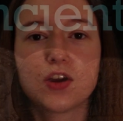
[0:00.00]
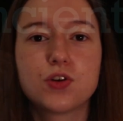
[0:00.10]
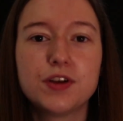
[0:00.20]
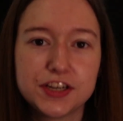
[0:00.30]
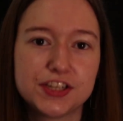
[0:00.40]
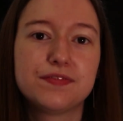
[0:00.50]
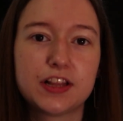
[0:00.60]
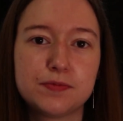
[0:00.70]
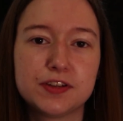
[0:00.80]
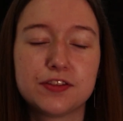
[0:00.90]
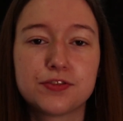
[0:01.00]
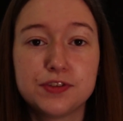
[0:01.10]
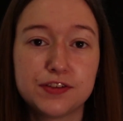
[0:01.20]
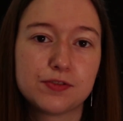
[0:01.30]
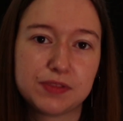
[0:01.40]
Coinage developed in
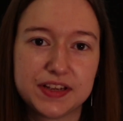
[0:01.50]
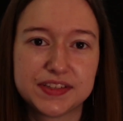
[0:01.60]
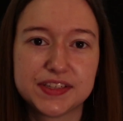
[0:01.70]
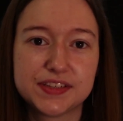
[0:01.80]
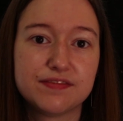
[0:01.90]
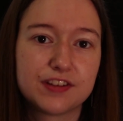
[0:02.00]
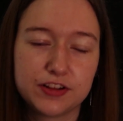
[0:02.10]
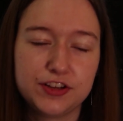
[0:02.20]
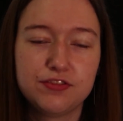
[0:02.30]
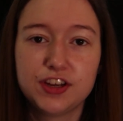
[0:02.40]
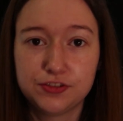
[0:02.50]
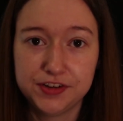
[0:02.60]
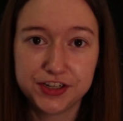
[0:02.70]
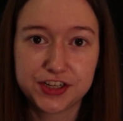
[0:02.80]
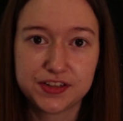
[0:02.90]
3 different places in fairly unique
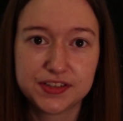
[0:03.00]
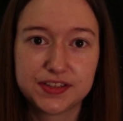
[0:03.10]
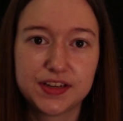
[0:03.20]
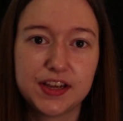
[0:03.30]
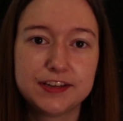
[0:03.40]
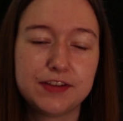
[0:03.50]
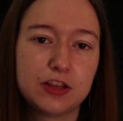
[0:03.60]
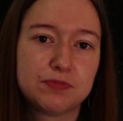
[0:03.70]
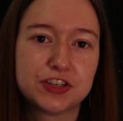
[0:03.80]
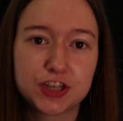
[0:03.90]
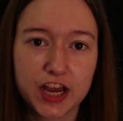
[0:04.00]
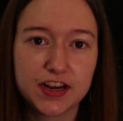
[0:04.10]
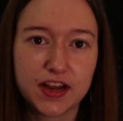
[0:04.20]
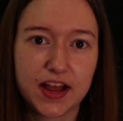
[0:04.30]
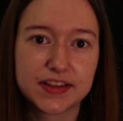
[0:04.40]
traditions. It developed in
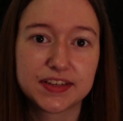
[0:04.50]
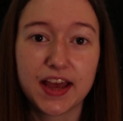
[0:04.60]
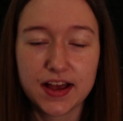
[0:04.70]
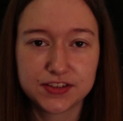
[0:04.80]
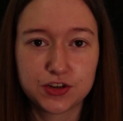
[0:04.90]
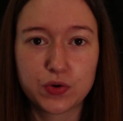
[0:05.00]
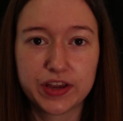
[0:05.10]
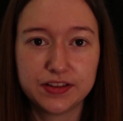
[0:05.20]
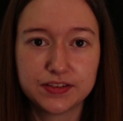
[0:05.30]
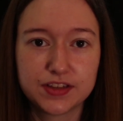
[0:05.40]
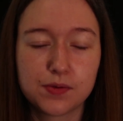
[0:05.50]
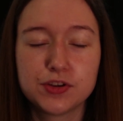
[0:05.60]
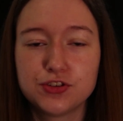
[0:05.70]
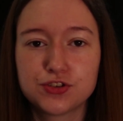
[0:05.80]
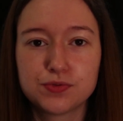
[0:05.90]
China as cast coins that were
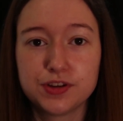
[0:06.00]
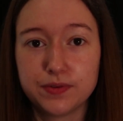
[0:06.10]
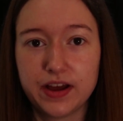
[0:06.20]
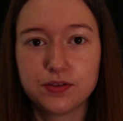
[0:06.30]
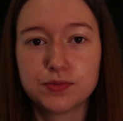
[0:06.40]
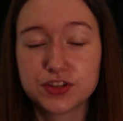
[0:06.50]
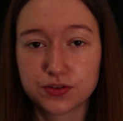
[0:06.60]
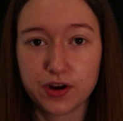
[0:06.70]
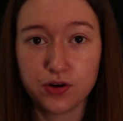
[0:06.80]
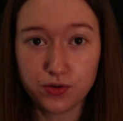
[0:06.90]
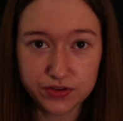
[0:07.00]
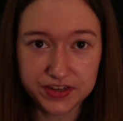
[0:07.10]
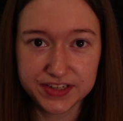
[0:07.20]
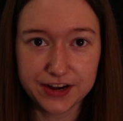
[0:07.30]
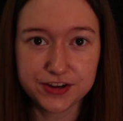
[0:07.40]
usually round with a square hole in
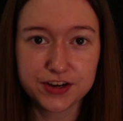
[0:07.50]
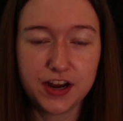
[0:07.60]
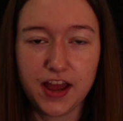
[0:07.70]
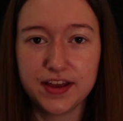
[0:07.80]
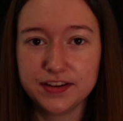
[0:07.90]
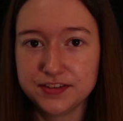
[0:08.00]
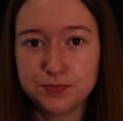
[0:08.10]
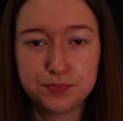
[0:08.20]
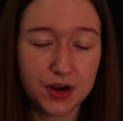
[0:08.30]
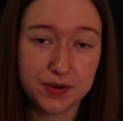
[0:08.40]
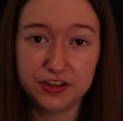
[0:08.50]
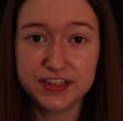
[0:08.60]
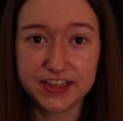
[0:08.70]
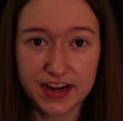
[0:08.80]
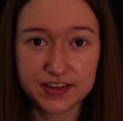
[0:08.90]
the center and
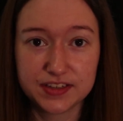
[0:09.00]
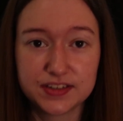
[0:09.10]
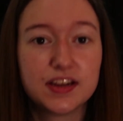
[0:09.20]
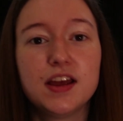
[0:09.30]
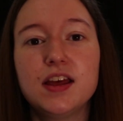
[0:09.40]
primarily text.